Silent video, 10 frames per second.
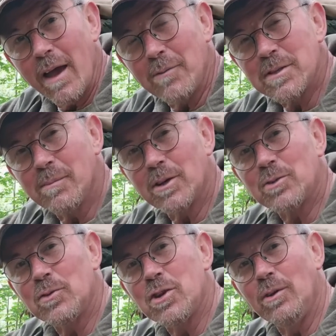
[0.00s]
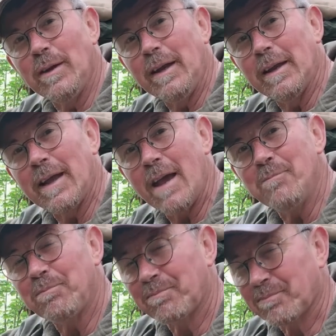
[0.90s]
ever so much for tuning in again.
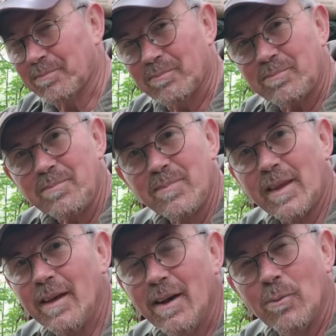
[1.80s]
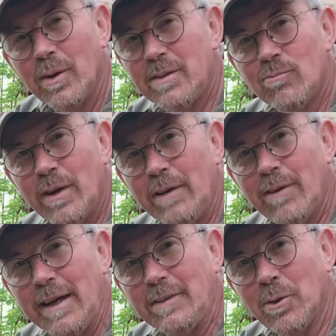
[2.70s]
We really,
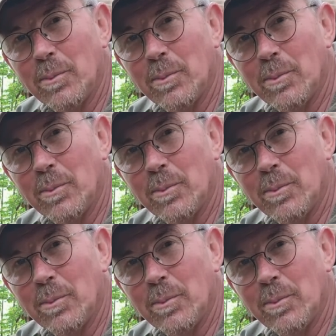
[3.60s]
really do